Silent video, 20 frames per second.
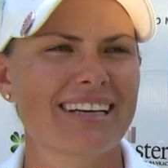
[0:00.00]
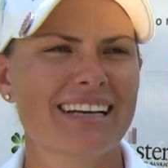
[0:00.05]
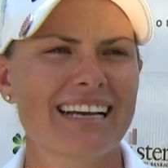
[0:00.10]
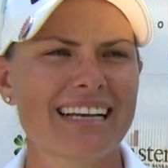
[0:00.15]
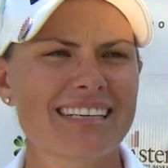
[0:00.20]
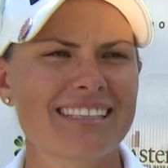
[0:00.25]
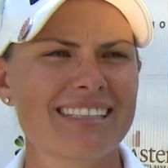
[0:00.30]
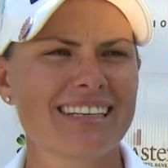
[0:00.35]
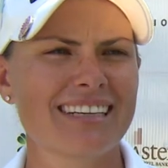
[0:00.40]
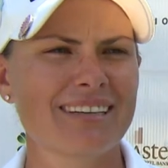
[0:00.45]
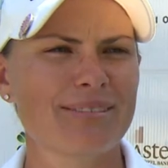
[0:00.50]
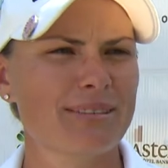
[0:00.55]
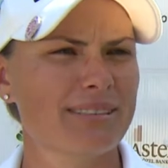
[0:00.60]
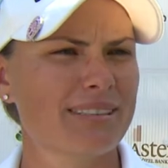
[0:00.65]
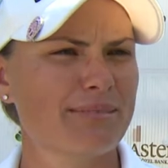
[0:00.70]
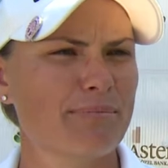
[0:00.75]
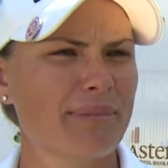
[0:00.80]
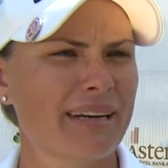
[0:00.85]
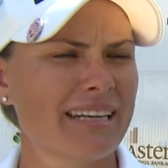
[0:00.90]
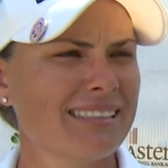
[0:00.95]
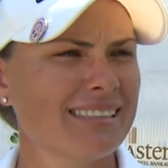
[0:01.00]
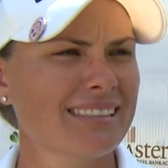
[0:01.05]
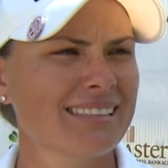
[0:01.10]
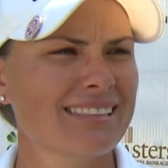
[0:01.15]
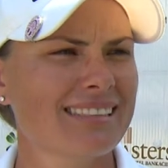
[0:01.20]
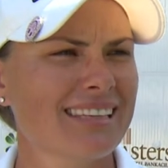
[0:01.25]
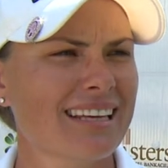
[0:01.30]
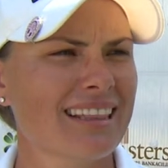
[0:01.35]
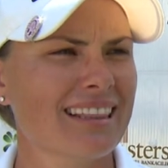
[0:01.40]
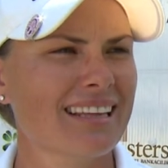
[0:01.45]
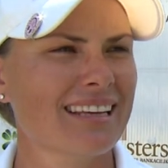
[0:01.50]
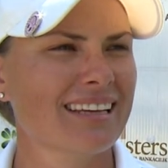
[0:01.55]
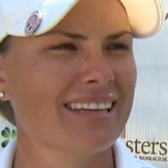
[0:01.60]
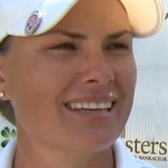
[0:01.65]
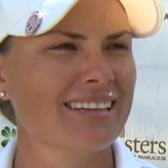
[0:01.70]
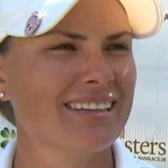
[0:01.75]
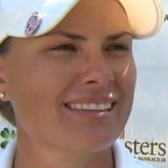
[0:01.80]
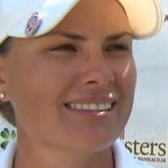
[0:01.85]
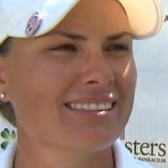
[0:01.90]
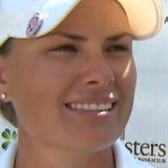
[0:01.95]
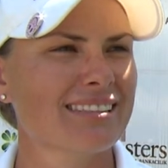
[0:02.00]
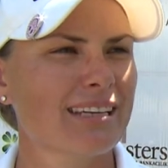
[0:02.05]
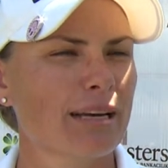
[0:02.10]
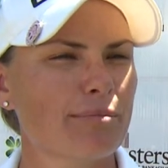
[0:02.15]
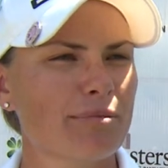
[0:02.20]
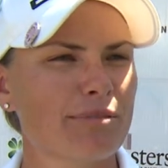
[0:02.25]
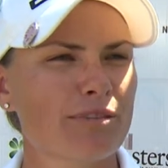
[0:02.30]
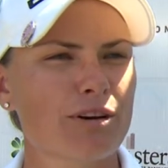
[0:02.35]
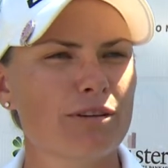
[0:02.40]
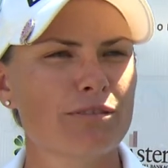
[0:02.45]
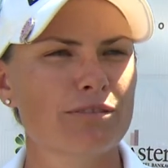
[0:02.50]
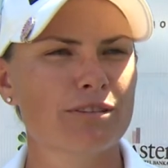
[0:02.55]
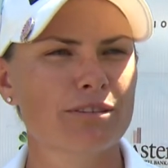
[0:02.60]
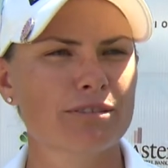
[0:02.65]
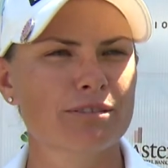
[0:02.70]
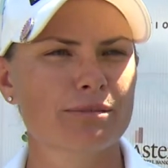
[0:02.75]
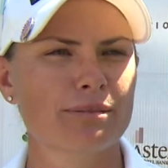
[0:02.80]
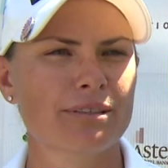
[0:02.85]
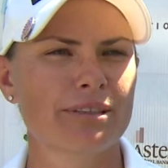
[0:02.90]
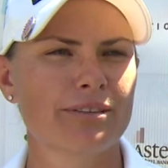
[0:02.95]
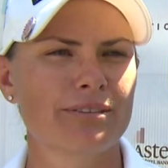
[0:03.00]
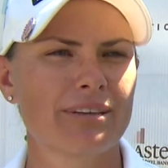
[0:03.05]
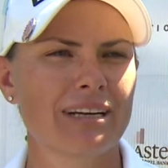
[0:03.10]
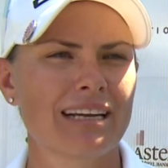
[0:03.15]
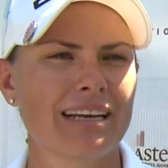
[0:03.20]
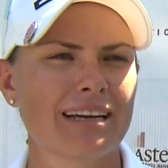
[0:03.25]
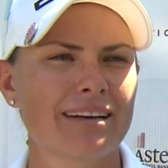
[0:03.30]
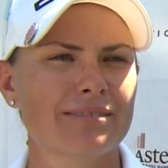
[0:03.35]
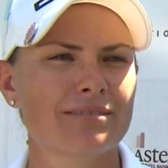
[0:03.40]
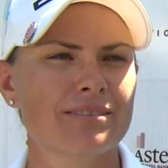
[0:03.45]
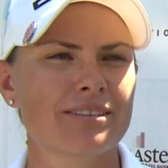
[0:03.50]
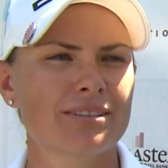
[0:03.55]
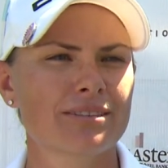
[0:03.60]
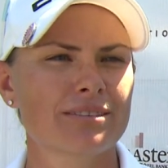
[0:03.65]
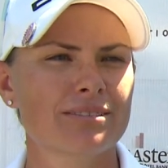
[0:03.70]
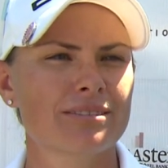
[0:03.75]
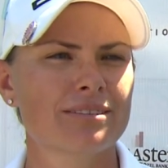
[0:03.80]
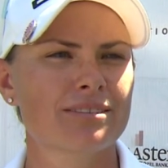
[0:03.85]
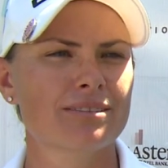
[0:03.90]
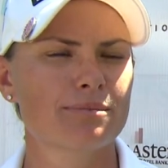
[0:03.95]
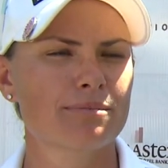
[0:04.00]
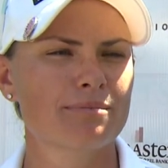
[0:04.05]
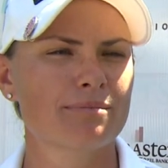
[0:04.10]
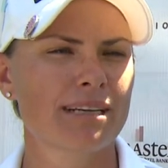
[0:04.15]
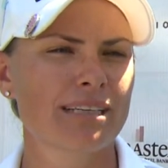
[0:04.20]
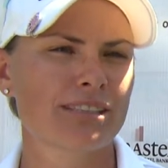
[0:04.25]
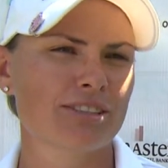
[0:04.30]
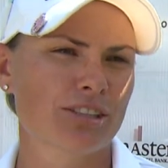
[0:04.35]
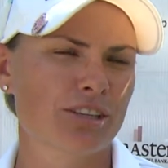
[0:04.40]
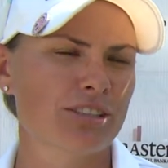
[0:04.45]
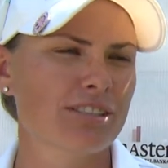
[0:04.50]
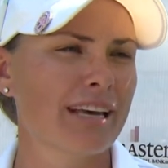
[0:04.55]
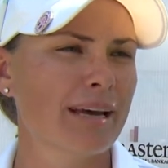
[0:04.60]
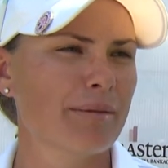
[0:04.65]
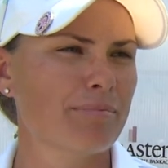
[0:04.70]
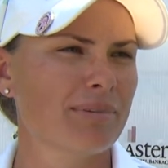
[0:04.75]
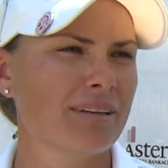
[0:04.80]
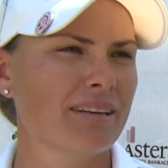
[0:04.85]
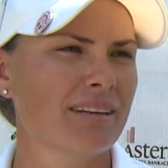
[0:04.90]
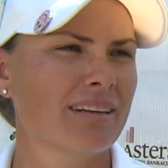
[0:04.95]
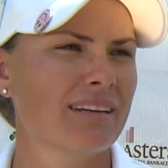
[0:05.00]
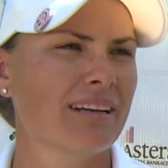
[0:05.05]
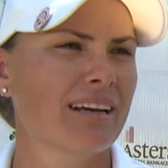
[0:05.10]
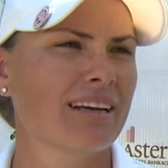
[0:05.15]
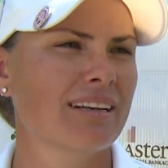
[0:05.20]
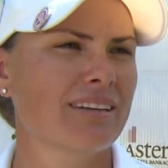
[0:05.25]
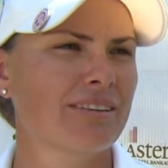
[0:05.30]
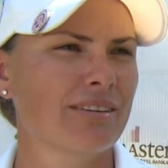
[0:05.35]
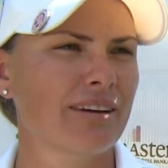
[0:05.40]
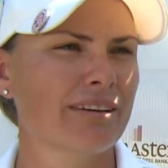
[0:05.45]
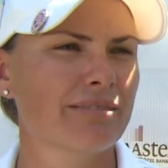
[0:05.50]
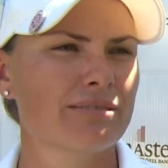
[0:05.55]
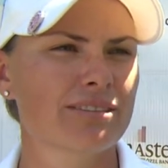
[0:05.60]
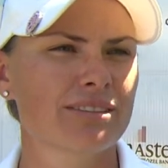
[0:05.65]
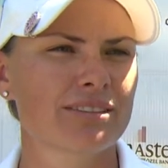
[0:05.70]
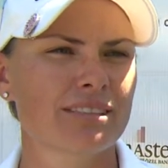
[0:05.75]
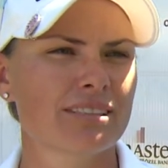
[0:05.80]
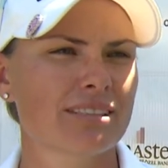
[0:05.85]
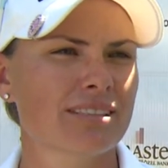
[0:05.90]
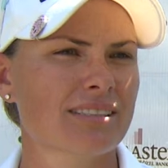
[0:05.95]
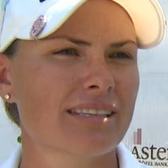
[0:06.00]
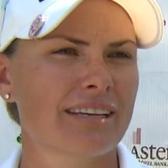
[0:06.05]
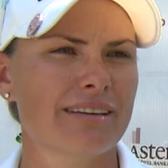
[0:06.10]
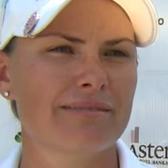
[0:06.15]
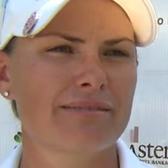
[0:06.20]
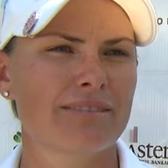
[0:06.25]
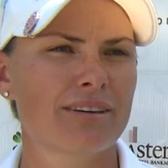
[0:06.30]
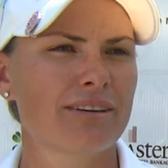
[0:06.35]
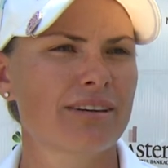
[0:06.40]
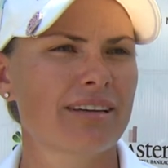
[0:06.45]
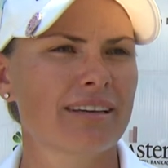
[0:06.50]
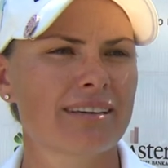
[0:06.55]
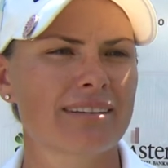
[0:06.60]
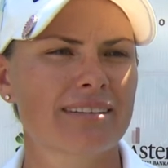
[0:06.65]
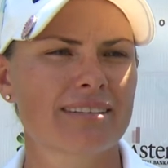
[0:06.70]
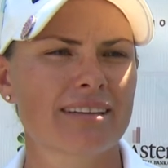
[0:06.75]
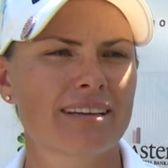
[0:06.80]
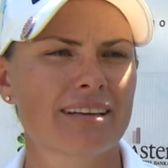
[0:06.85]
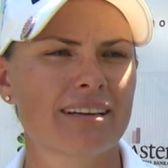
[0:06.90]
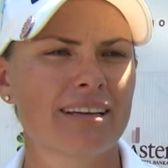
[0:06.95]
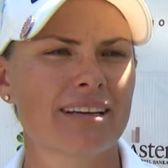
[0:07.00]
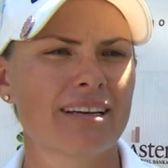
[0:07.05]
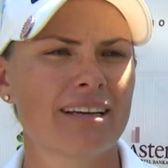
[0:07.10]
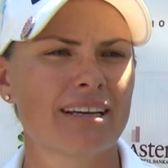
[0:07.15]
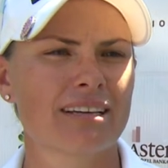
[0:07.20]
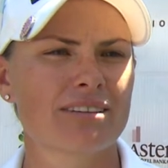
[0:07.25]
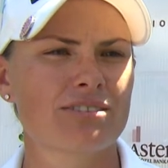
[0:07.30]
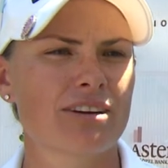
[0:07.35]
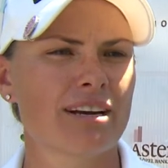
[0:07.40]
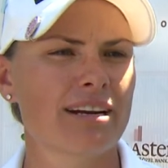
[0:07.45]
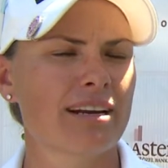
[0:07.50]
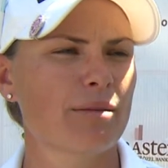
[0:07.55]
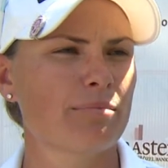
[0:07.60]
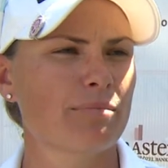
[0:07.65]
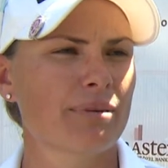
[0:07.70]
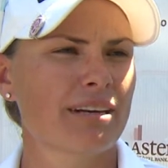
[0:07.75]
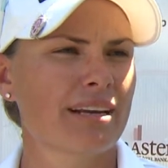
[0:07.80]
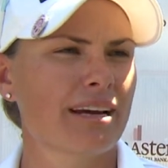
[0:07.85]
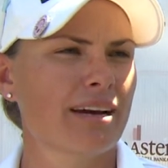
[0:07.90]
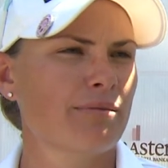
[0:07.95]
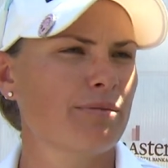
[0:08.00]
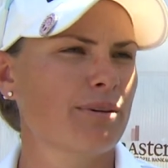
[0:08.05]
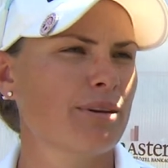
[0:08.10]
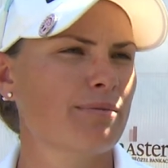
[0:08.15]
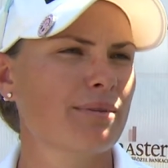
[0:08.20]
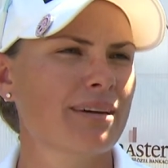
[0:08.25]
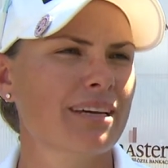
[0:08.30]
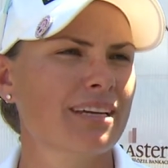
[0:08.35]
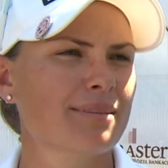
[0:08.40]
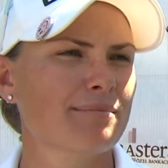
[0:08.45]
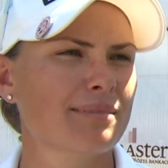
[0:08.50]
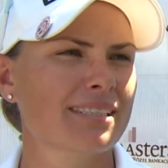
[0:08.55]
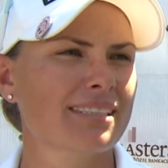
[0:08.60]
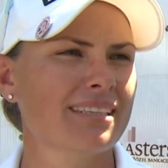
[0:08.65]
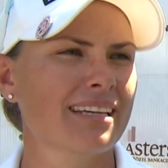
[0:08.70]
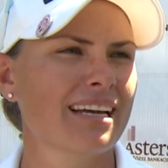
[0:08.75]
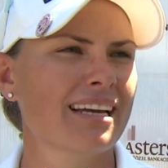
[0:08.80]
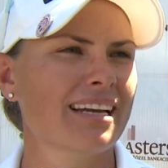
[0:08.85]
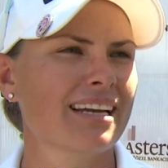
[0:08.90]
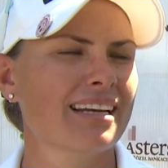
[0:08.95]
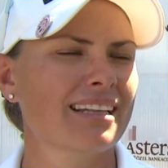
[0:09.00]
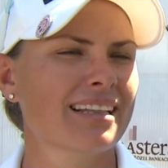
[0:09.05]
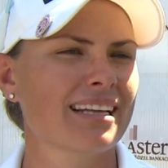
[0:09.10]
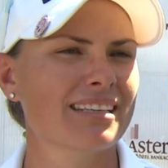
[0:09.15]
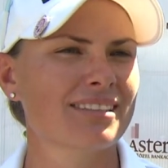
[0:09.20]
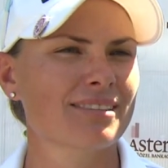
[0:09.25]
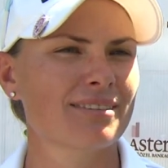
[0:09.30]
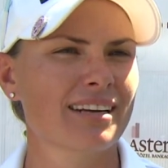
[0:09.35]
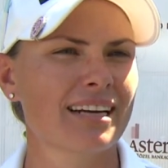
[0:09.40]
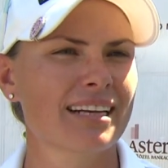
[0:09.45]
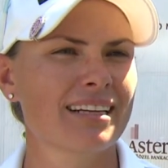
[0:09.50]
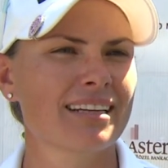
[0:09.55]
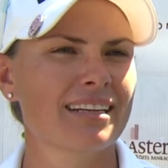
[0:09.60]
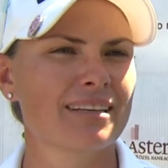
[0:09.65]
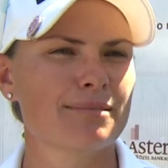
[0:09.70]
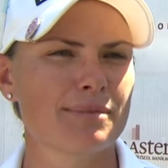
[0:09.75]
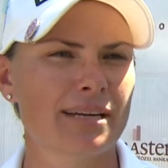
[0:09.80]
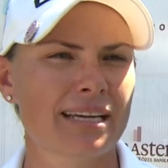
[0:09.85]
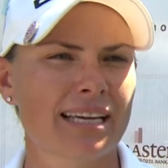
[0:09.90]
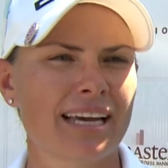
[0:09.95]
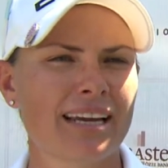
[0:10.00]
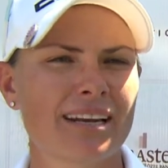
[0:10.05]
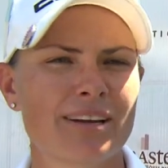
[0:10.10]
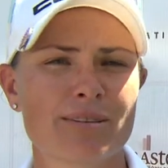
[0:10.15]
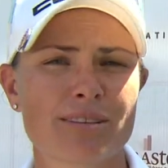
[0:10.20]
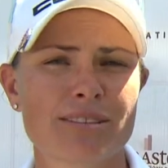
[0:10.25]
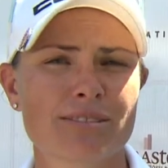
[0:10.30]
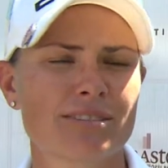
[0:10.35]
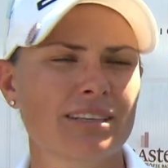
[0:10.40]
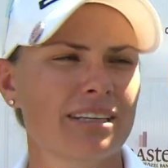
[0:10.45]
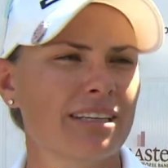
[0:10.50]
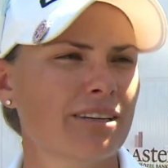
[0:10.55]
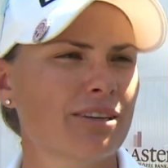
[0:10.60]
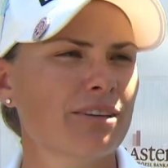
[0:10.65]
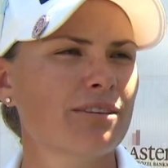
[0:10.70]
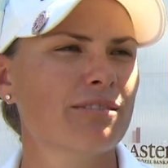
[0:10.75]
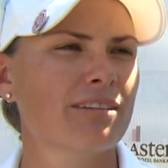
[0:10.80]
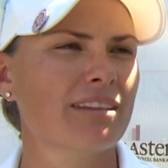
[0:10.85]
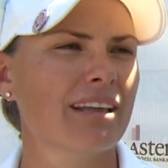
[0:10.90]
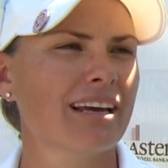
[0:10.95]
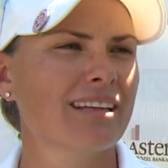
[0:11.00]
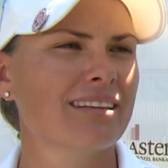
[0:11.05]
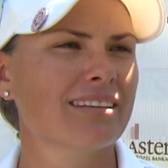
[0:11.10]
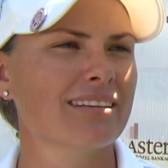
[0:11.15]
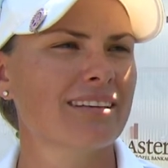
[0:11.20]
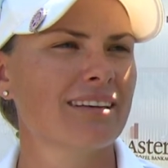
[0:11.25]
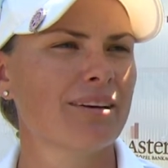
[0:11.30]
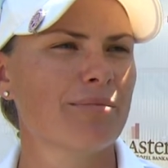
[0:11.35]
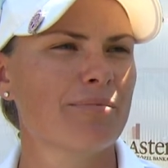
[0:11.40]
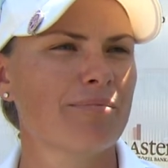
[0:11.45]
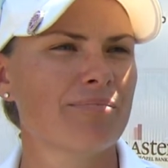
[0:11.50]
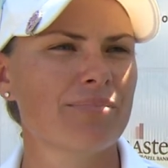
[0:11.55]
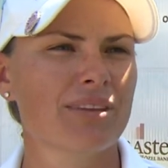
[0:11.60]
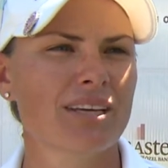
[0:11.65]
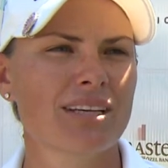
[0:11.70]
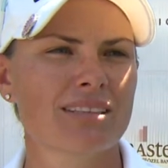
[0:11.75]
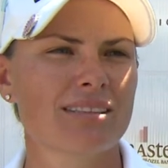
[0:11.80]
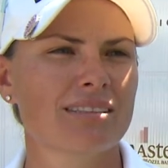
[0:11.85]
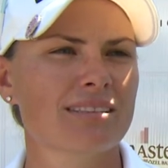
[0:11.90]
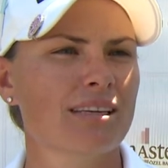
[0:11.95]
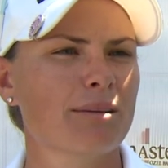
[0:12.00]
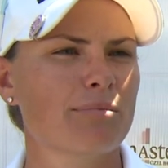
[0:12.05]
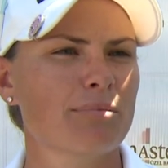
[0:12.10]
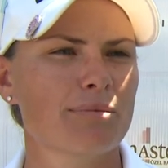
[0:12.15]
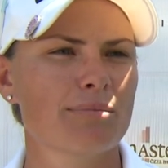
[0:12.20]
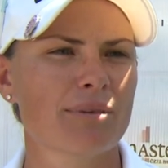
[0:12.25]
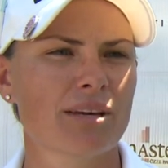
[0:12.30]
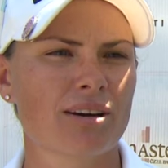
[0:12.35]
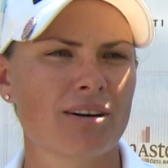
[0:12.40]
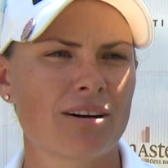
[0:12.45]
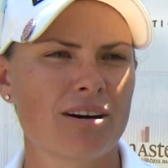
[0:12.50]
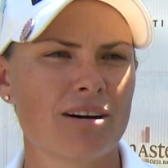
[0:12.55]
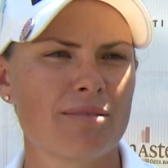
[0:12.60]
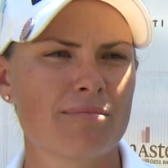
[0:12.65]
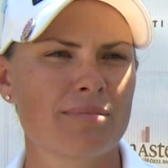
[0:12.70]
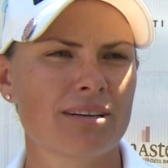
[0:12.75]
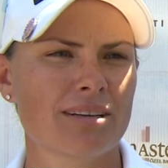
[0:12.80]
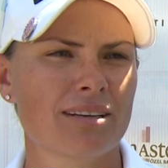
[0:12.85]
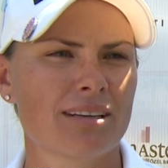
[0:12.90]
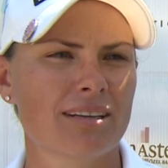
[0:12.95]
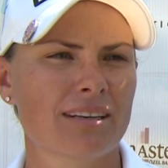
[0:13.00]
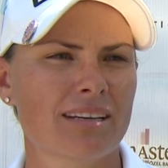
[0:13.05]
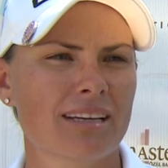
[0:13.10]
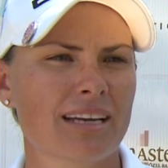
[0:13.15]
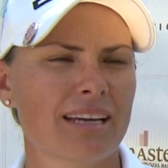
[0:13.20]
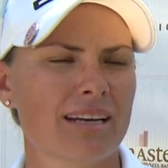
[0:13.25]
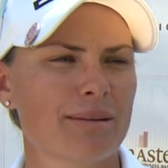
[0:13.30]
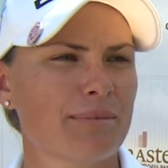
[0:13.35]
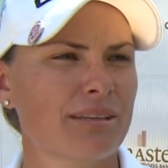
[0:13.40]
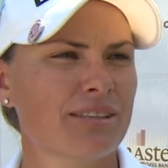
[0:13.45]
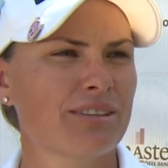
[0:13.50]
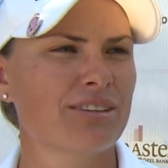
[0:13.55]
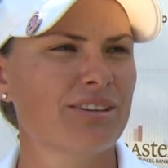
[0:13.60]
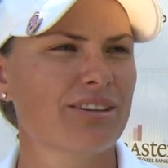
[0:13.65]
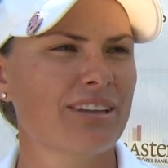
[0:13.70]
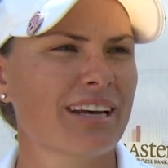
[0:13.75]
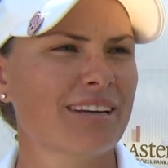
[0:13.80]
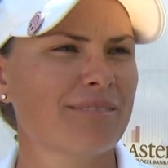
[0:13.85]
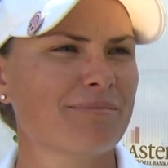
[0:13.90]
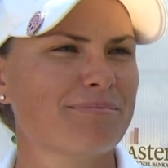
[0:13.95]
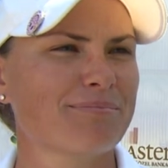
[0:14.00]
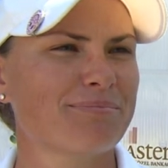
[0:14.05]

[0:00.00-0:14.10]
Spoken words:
Actually, it was patience, I think. You know, it's a type of golf course where you really have to make shots happen, and you have to just stay focused and try and up and down when you make a mistake, and that's what I did, and my caddy was really good with that, just keeping me calm and getting me to do that.